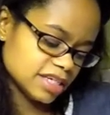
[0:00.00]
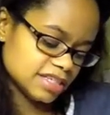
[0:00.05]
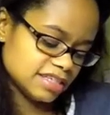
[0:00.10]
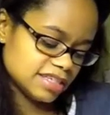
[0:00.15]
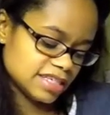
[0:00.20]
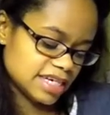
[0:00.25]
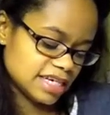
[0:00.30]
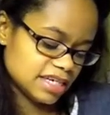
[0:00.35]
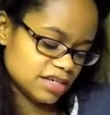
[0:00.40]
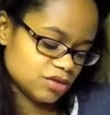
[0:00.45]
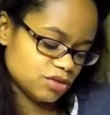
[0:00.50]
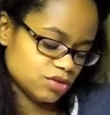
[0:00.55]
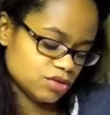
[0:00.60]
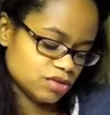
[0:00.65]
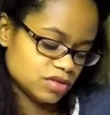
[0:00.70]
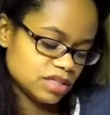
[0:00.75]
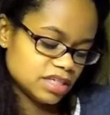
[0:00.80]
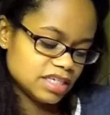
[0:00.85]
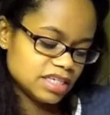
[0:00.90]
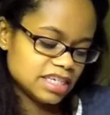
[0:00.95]
candle,
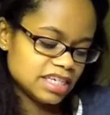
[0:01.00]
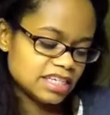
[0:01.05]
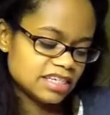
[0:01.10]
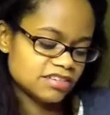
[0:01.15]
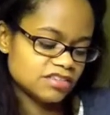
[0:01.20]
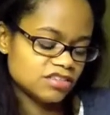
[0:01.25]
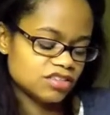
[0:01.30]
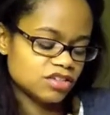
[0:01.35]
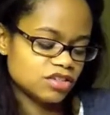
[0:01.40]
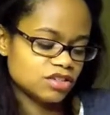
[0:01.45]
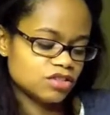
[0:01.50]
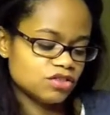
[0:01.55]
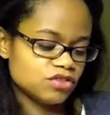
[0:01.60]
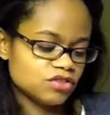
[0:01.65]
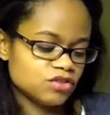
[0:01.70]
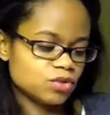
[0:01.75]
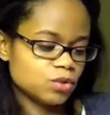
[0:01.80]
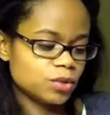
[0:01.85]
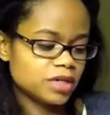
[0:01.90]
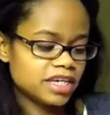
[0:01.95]
and it's a
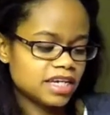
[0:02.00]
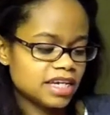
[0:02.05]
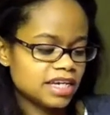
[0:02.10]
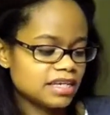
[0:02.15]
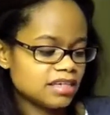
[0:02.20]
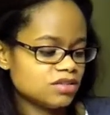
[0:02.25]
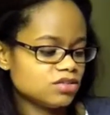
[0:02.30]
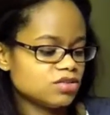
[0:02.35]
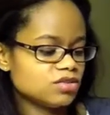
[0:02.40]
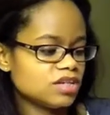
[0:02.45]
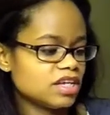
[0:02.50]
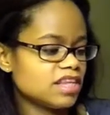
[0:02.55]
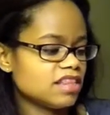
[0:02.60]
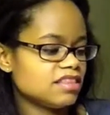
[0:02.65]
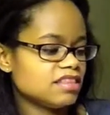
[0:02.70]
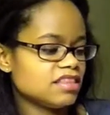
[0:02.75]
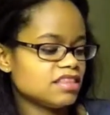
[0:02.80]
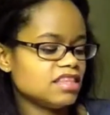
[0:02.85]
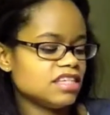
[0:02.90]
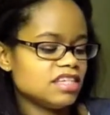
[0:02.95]
soy candle,
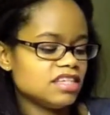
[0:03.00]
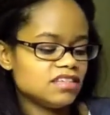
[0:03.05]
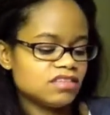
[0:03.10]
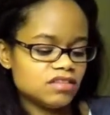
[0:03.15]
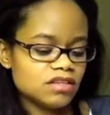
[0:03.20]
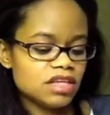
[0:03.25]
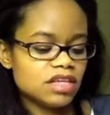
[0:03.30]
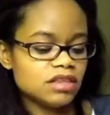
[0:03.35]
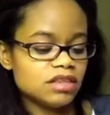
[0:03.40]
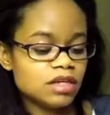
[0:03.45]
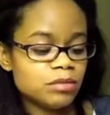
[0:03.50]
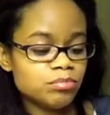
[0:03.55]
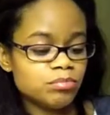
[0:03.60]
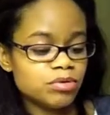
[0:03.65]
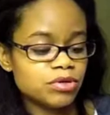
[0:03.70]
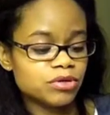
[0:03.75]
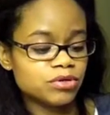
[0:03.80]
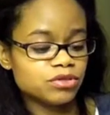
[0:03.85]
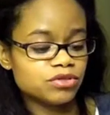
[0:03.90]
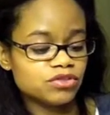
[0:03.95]
and they
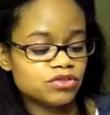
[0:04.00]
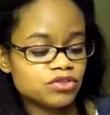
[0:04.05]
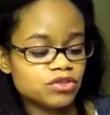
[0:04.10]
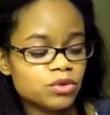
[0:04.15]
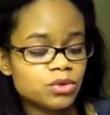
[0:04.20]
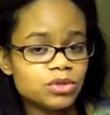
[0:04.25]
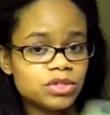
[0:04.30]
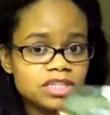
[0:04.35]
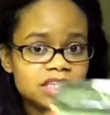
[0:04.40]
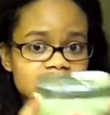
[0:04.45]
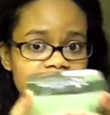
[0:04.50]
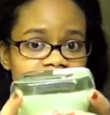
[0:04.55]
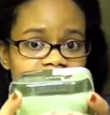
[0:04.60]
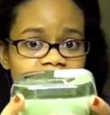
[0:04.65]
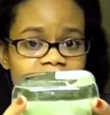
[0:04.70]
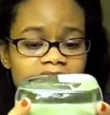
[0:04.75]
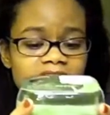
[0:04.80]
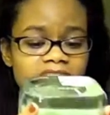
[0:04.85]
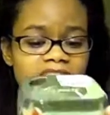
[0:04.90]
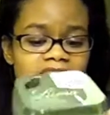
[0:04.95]
burn so
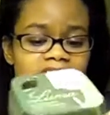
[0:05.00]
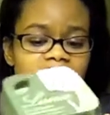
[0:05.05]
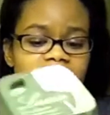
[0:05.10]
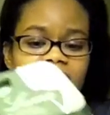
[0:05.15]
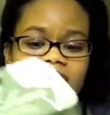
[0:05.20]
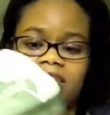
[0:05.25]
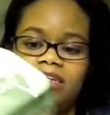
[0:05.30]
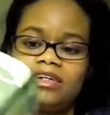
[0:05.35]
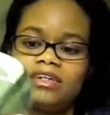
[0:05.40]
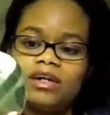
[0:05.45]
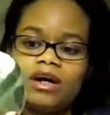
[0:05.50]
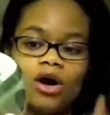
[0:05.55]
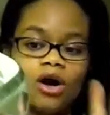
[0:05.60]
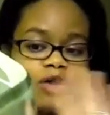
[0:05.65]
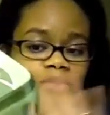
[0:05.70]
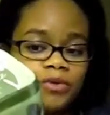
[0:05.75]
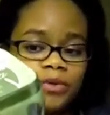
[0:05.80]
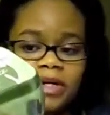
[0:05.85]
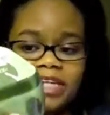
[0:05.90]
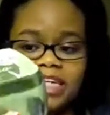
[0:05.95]
clean and all
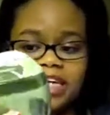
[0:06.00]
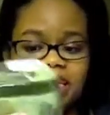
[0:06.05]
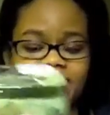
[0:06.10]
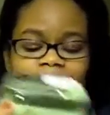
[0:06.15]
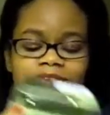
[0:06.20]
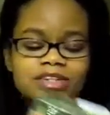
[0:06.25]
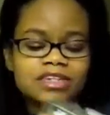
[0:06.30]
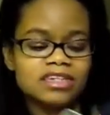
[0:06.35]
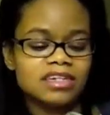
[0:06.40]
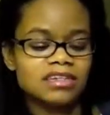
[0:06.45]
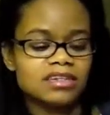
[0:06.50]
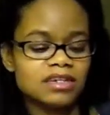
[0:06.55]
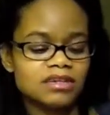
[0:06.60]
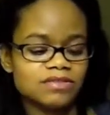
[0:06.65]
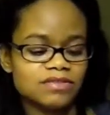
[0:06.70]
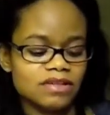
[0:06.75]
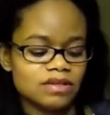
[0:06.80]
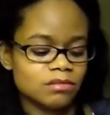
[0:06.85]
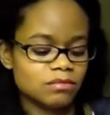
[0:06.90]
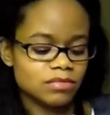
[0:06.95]
the way down, and I love
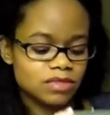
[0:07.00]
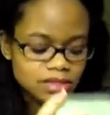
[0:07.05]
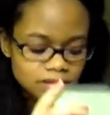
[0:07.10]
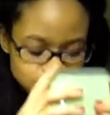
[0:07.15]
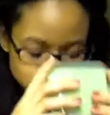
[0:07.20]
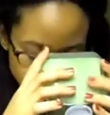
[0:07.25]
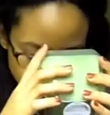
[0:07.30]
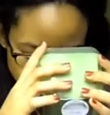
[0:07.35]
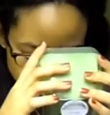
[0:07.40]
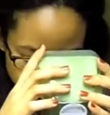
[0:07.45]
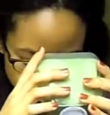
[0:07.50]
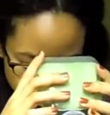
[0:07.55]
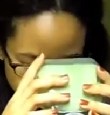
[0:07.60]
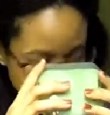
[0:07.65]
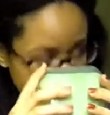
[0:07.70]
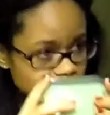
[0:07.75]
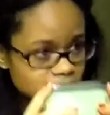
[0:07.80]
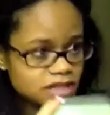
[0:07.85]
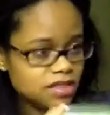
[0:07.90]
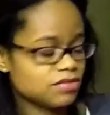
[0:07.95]
them.
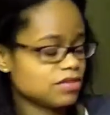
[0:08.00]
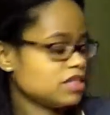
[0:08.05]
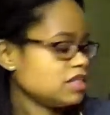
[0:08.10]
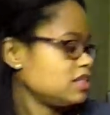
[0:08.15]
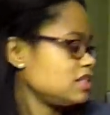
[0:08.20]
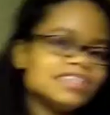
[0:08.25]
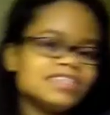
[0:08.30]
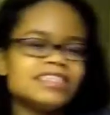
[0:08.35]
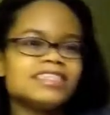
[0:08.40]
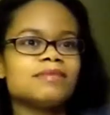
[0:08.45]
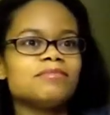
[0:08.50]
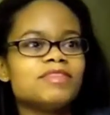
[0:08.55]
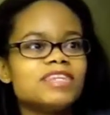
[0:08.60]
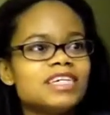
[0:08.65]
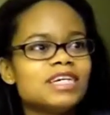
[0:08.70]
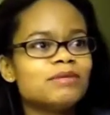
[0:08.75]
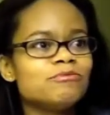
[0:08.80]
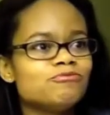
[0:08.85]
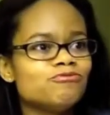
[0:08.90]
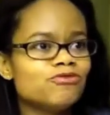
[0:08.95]
Love it. Something
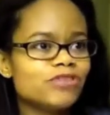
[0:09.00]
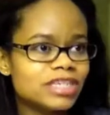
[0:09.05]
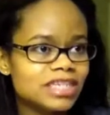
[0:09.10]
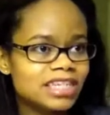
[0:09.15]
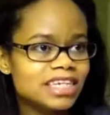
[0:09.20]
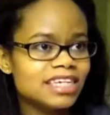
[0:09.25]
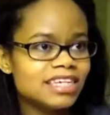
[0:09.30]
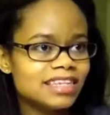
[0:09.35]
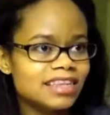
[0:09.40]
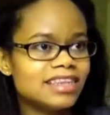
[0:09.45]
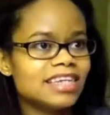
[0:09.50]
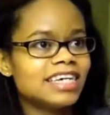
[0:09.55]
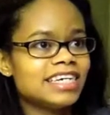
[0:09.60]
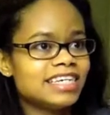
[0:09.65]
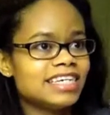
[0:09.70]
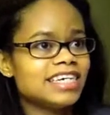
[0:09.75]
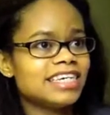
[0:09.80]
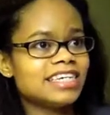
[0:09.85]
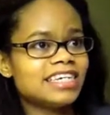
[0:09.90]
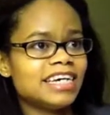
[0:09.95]
I'm really
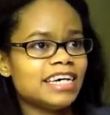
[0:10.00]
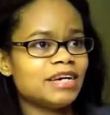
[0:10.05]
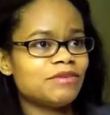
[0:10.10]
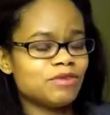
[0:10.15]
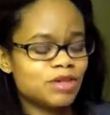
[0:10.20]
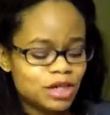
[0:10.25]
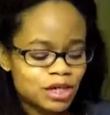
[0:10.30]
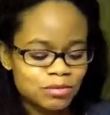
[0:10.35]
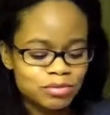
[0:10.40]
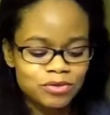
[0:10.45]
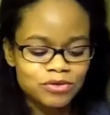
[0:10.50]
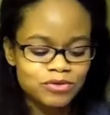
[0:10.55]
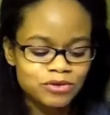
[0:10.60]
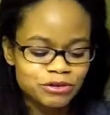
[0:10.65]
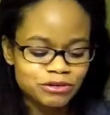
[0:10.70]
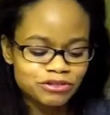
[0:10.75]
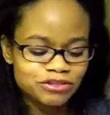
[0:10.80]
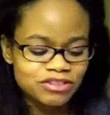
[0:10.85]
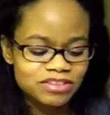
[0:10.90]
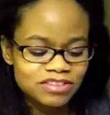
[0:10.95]
liking, and I have a couple
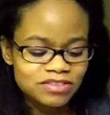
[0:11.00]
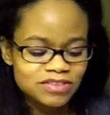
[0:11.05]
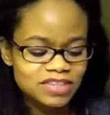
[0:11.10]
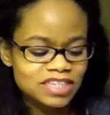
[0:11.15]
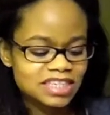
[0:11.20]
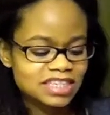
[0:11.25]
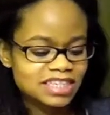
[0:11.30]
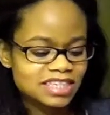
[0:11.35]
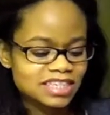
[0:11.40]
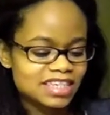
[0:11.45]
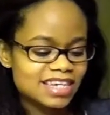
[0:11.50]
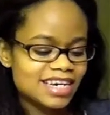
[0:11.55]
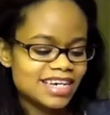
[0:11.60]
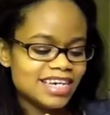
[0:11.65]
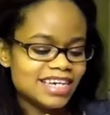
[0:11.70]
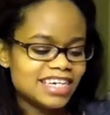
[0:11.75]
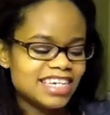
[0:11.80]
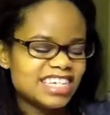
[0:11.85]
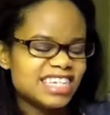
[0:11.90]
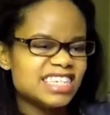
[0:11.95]
versions of this,
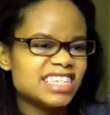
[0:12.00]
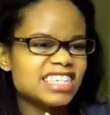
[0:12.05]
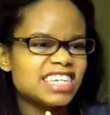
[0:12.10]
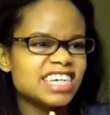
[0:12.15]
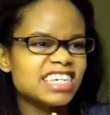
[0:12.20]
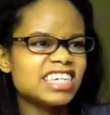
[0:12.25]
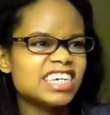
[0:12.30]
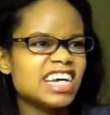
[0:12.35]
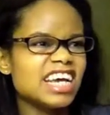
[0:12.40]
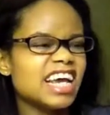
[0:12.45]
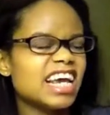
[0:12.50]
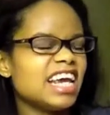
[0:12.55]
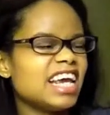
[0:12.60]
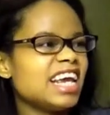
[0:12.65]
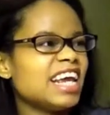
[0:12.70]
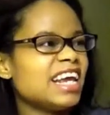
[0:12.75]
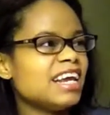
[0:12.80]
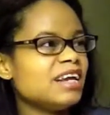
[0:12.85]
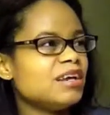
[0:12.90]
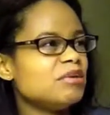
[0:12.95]
is like
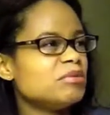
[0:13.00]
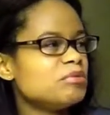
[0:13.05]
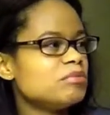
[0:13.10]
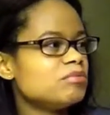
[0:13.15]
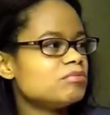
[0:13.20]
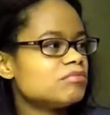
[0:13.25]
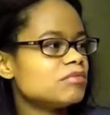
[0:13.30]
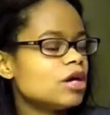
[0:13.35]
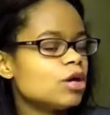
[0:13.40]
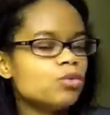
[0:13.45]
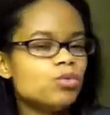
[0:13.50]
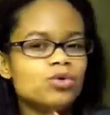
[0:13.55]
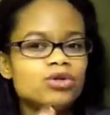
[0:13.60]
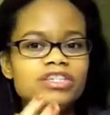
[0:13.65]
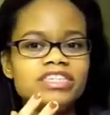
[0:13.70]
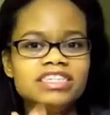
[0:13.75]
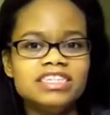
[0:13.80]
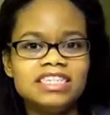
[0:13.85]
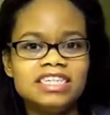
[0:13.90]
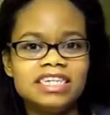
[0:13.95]
a
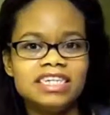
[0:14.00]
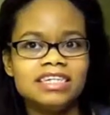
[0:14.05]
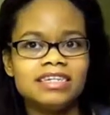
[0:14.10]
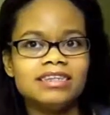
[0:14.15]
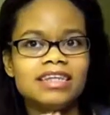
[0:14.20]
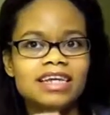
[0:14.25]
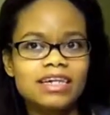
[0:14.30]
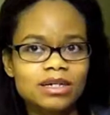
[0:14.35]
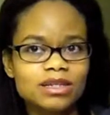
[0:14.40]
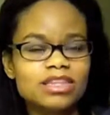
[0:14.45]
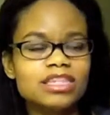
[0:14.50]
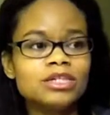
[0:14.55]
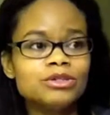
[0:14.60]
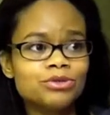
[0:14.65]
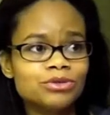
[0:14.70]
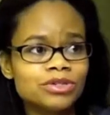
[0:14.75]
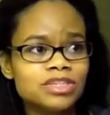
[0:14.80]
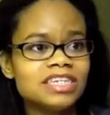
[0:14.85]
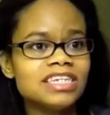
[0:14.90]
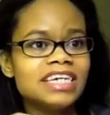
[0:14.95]
woodsy, like
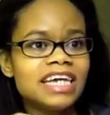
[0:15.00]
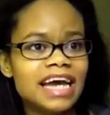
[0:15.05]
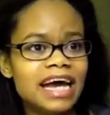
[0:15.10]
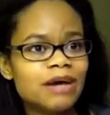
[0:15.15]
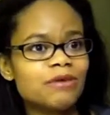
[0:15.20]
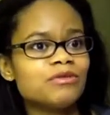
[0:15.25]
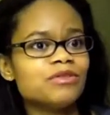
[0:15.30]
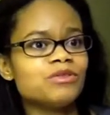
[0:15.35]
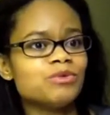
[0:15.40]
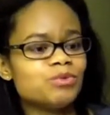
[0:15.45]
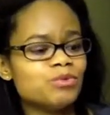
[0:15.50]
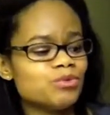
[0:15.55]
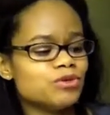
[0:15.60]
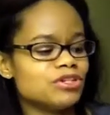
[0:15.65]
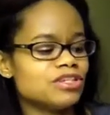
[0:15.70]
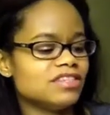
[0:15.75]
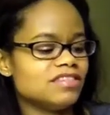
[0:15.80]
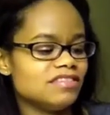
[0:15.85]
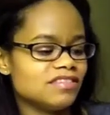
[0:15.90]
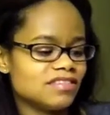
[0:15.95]
literally out in the
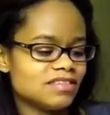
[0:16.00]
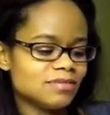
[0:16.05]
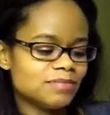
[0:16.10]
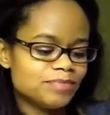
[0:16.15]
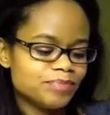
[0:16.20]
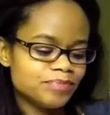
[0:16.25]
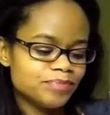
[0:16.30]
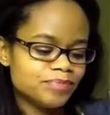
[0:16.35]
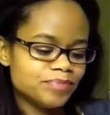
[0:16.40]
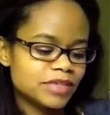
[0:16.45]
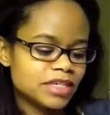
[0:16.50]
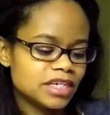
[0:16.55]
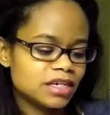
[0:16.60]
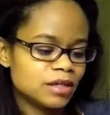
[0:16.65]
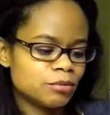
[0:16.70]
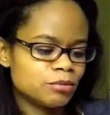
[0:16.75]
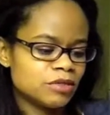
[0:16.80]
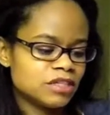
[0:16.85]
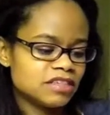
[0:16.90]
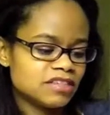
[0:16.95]
woods.
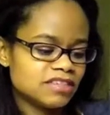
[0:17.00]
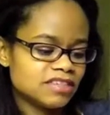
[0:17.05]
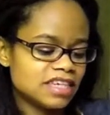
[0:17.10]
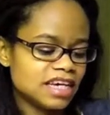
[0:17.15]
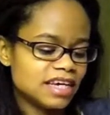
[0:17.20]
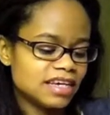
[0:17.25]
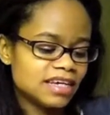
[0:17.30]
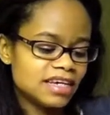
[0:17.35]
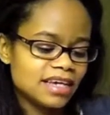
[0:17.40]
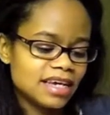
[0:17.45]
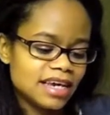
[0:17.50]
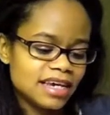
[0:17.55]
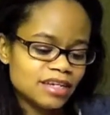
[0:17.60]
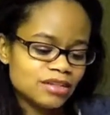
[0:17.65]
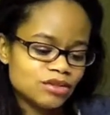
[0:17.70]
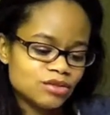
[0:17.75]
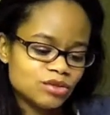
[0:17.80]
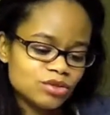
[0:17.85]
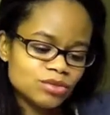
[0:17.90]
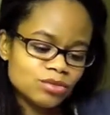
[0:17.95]
This Yankee
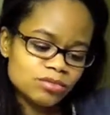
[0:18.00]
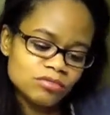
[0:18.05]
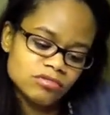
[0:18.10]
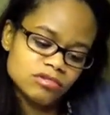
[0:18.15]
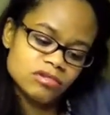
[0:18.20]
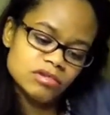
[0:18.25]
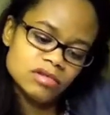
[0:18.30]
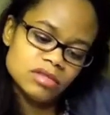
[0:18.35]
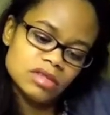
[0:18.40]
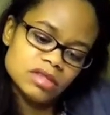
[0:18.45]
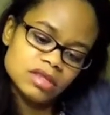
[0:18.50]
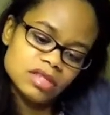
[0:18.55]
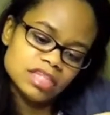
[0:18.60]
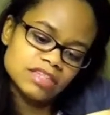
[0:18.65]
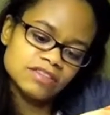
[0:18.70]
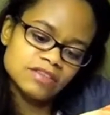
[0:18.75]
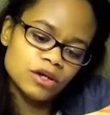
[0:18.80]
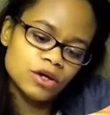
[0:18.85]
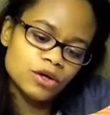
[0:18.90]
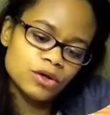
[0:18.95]
candle that's
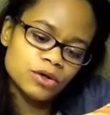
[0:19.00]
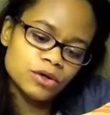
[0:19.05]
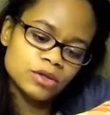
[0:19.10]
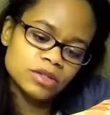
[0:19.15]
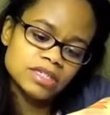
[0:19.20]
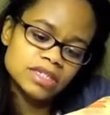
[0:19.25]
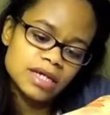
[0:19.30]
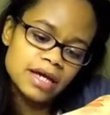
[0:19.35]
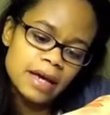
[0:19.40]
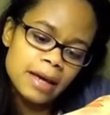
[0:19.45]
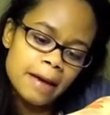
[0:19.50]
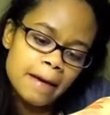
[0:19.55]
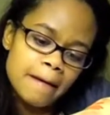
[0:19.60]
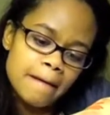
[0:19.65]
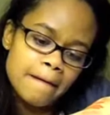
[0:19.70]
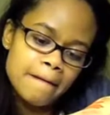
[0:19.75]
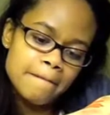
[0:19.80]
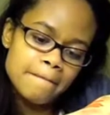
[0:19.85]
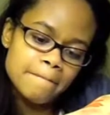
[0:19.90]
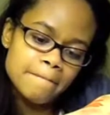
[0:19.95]
called
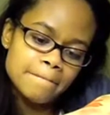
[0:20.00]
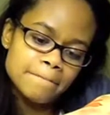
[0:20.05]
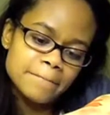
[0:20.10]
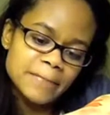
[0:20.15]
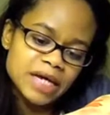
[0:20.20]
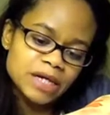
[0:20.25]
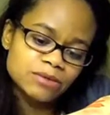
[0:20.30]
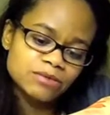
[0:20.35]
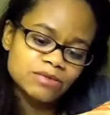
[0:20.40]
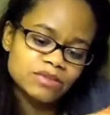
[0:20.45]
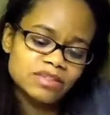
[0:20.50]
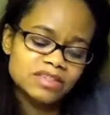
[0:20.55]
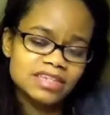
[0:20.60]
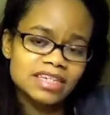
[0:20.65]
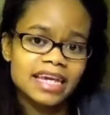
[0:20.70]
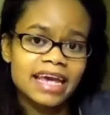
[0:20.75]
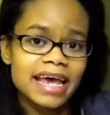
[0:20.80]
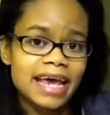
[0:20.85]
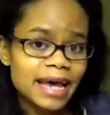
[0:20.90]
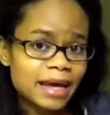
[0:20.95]
Mountain
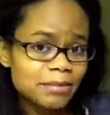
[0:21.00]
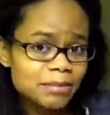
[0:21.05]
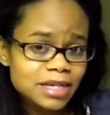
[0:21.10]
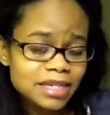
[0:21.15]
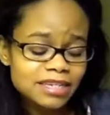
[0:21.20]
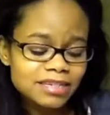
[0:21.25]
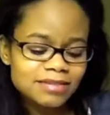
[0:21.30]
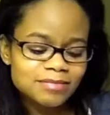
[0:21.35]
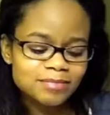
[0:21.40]
Cabin